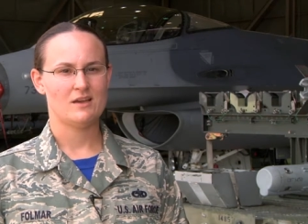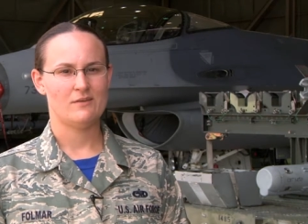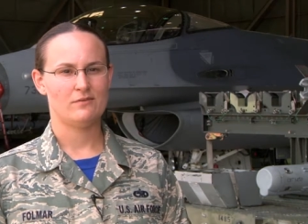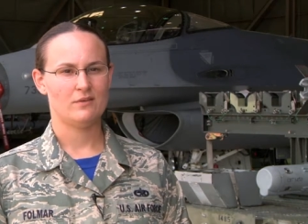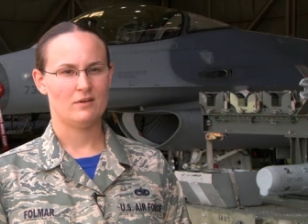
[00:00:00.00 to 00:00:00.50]
I
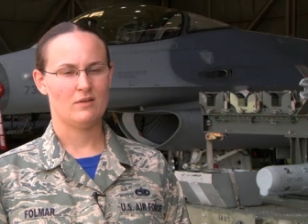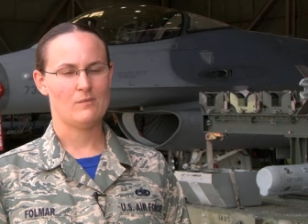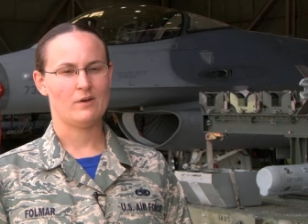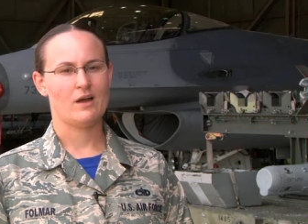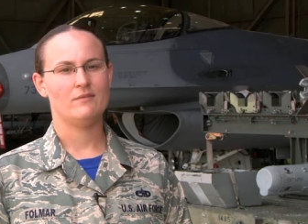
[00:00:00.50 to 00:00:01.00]
have a
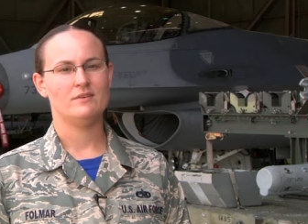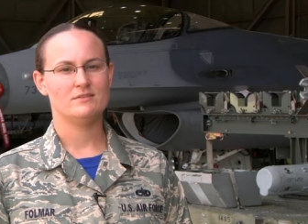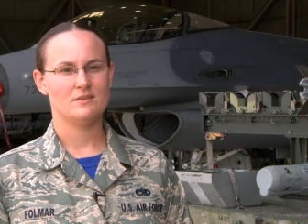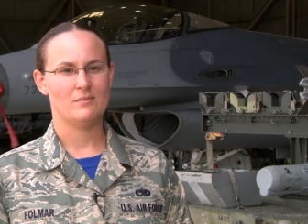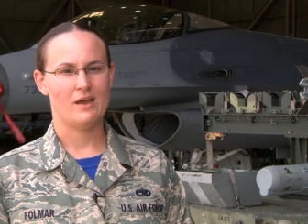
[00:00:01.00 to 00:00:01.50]
lot more
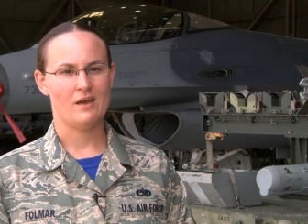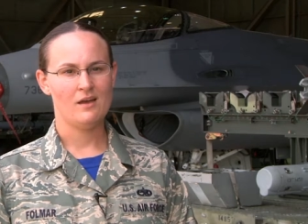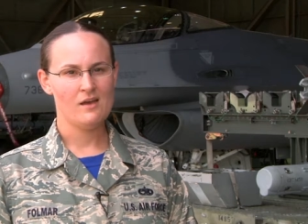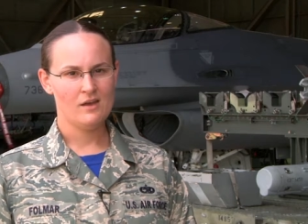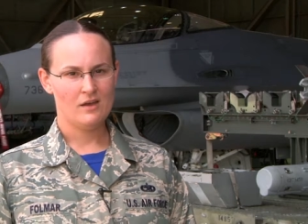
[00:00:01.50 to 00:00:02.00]
confidence in my
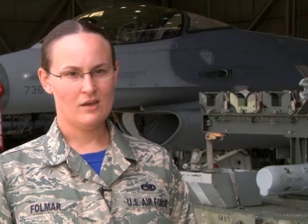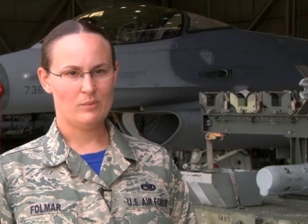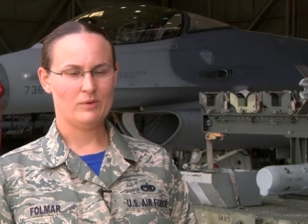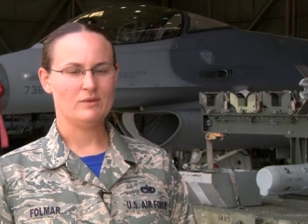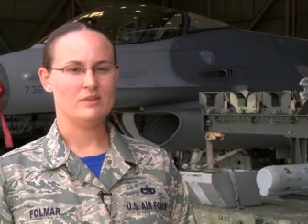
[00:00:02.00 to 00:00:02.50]

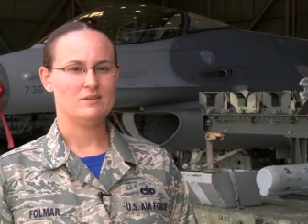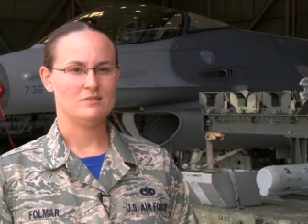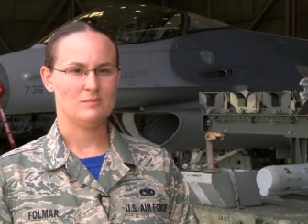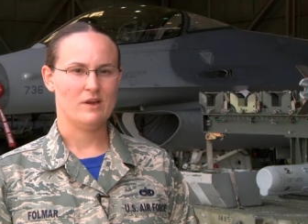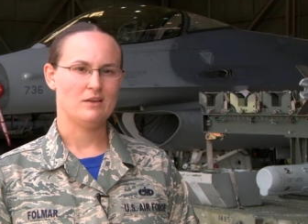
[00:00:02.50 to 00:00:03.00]

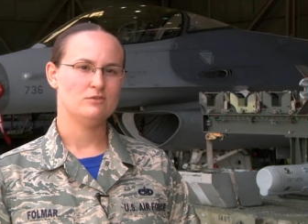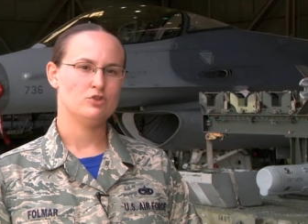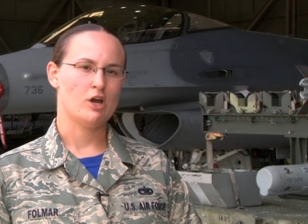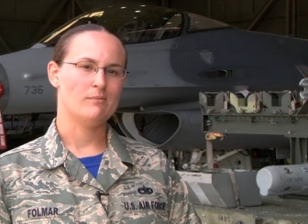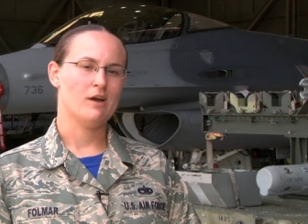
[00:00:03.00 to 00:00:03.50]
abilities and my
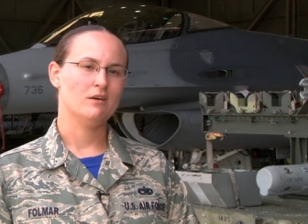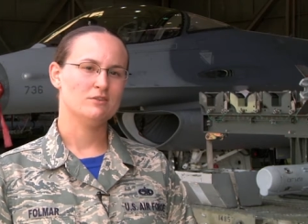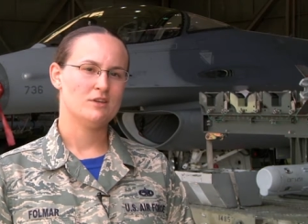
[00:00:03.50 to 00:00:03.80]
job knowledge